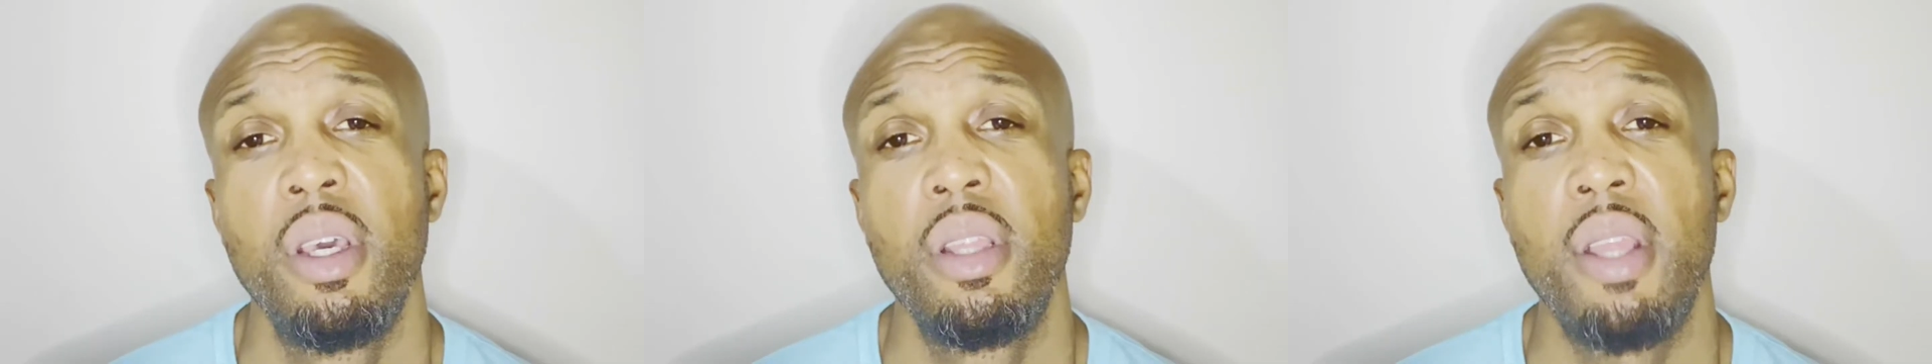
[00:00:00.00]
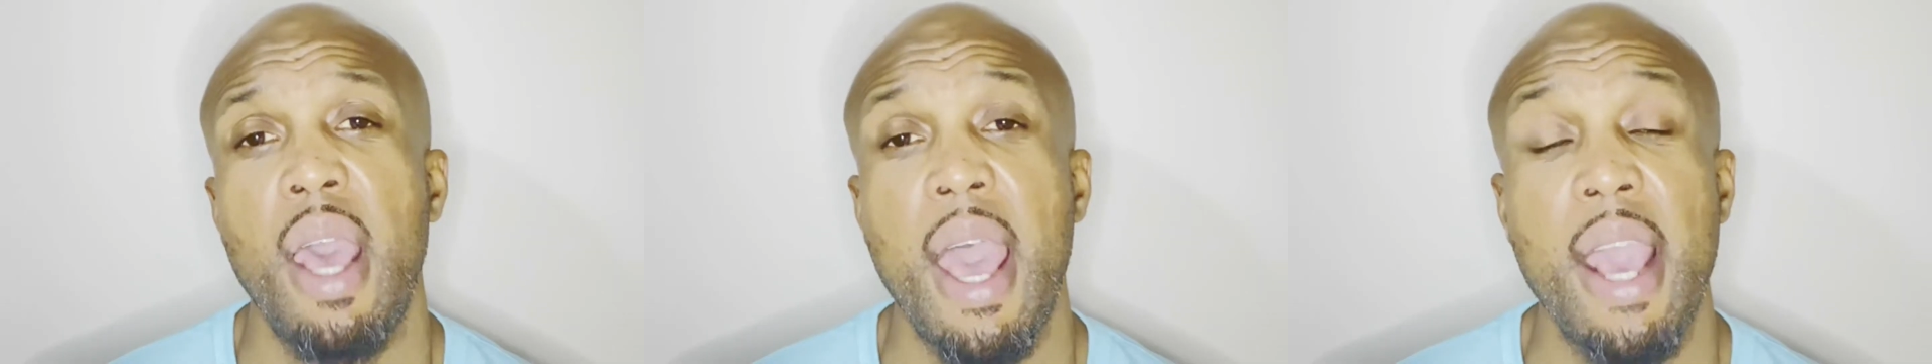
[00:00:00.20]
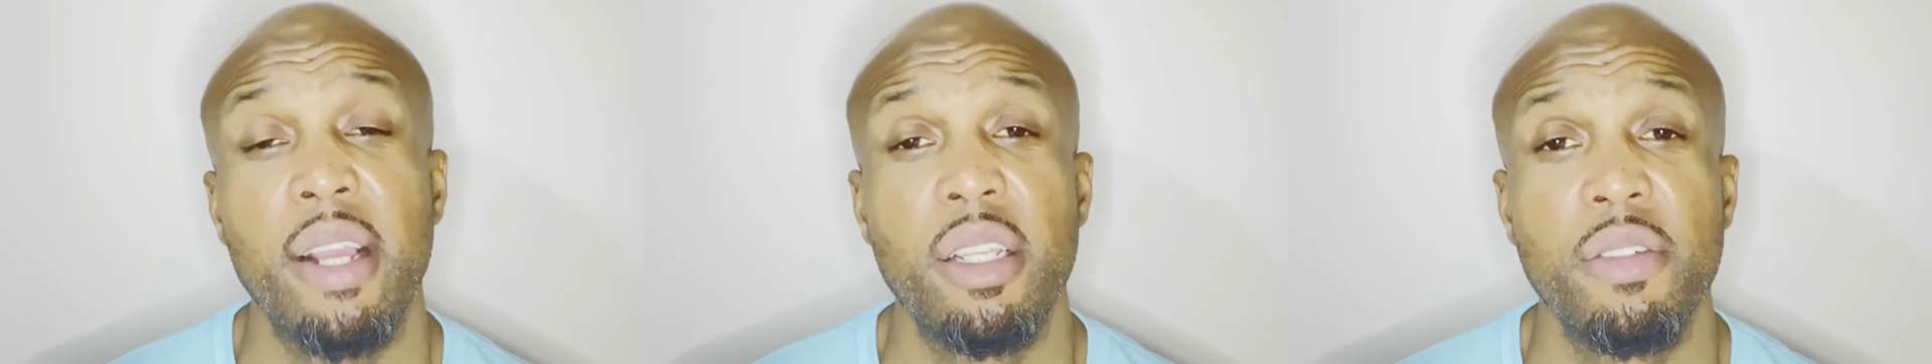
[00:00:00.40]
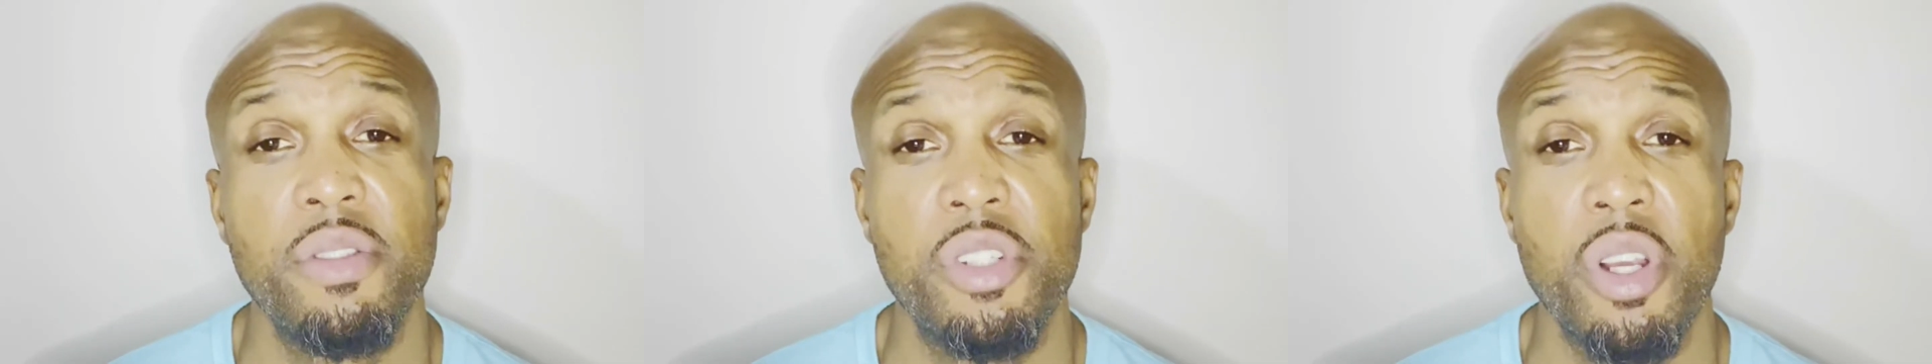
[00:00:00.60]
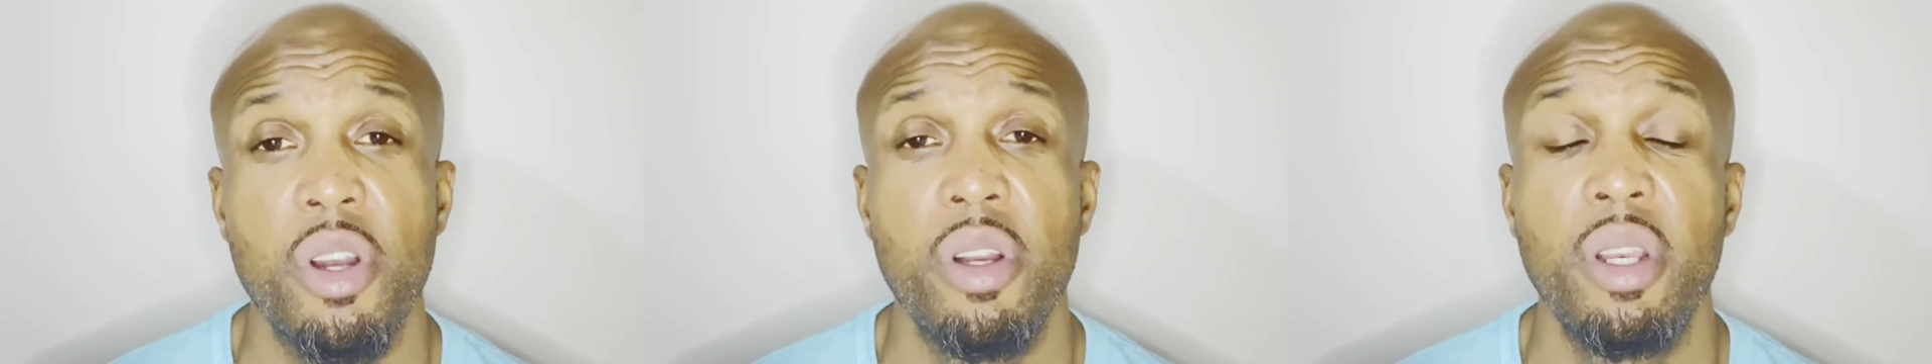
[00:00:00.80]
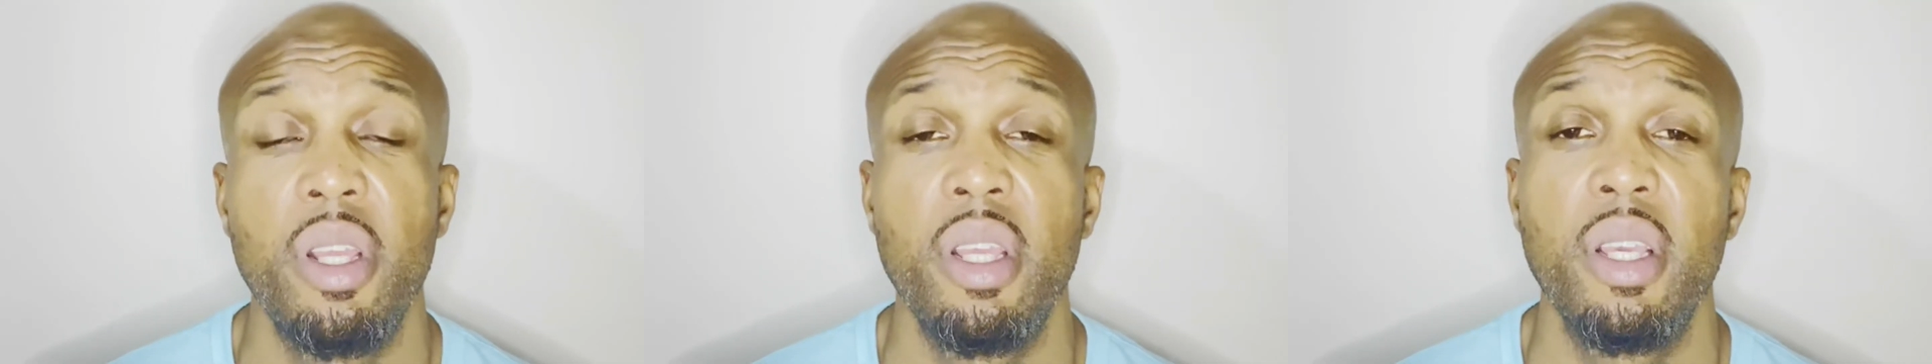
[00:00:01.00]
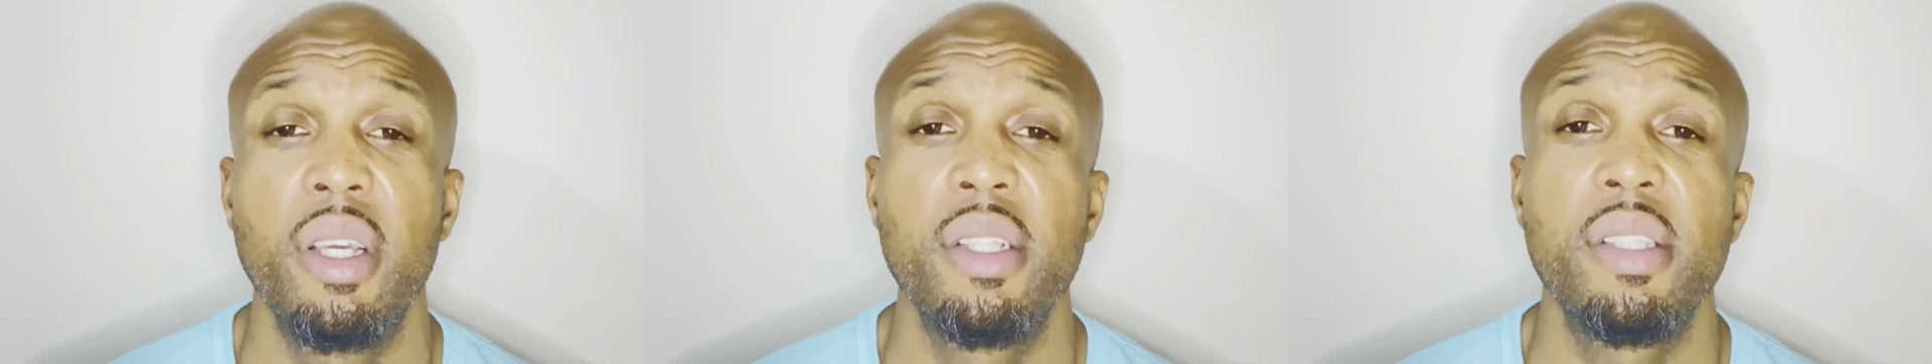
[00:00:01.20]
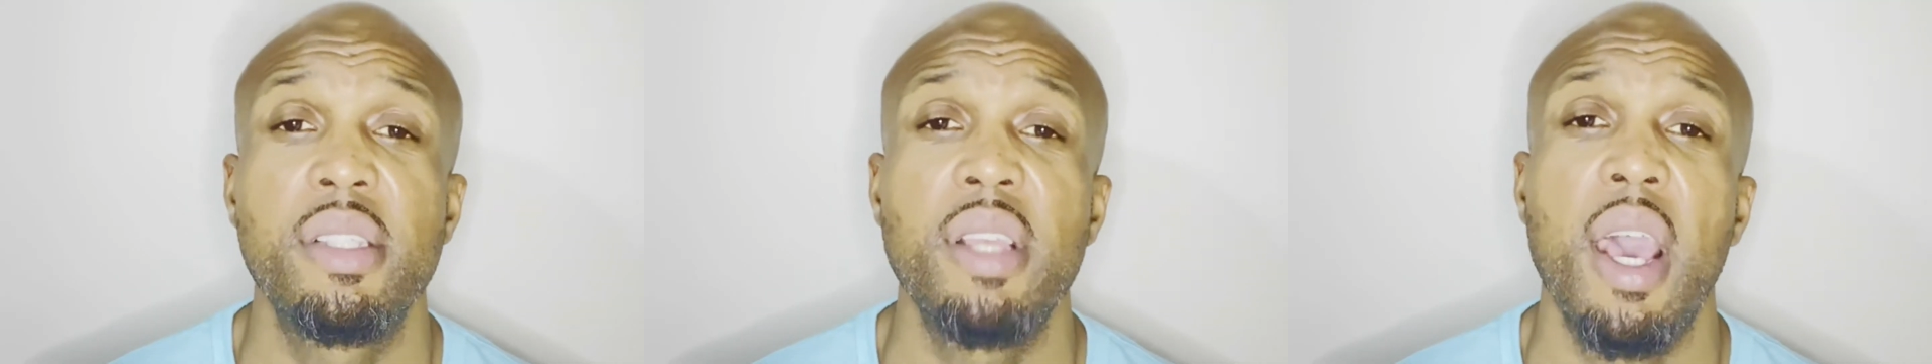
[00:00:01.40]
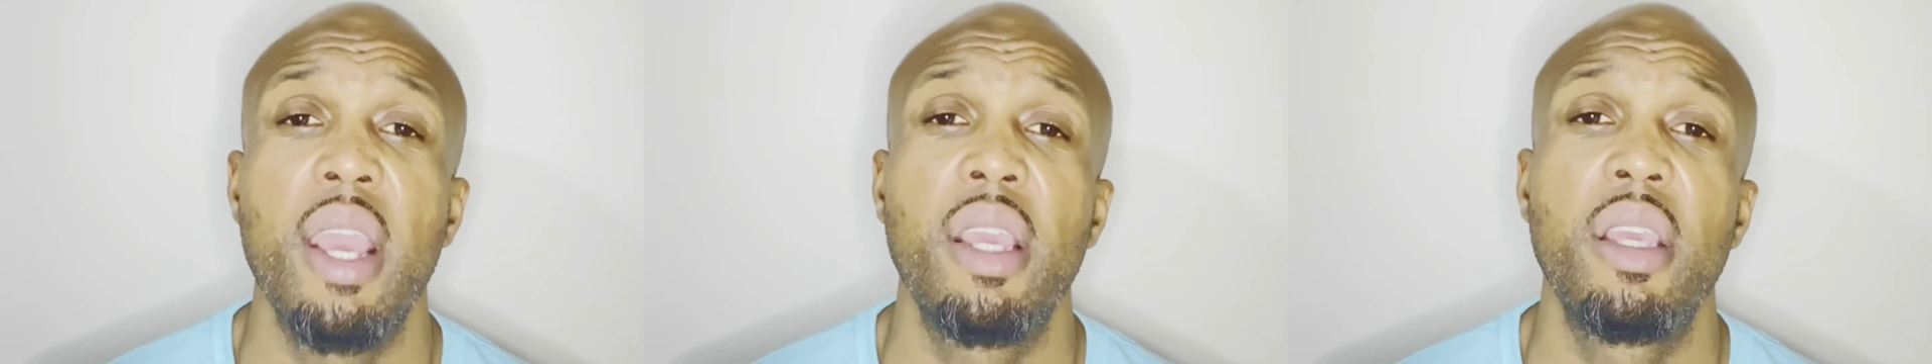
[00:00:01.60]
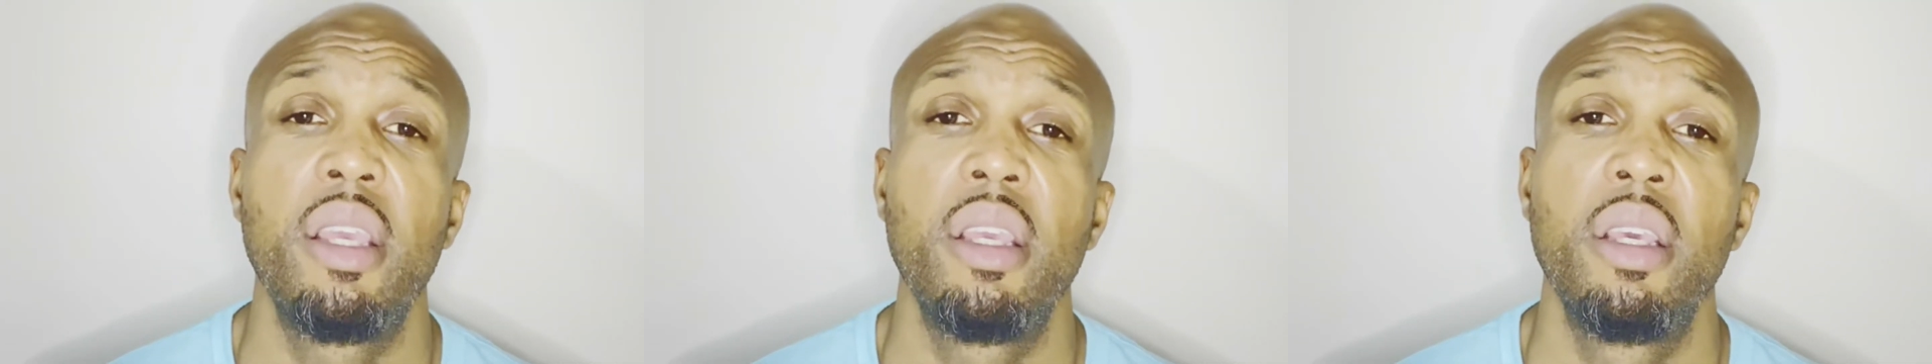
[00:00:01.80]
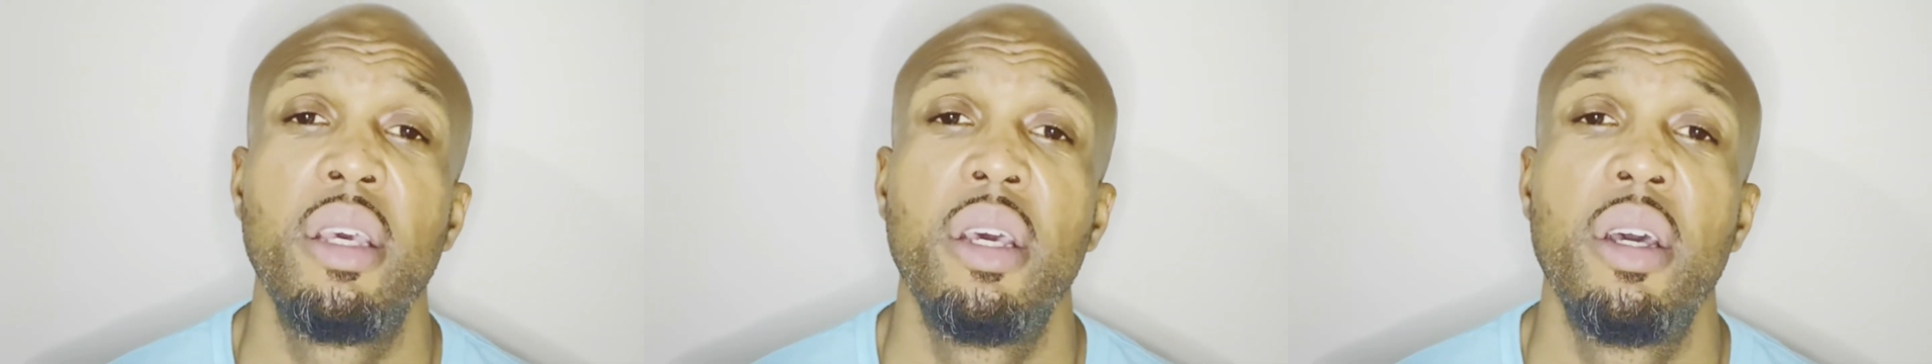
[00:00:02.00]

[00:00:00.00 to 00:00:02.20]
the active journey and psyche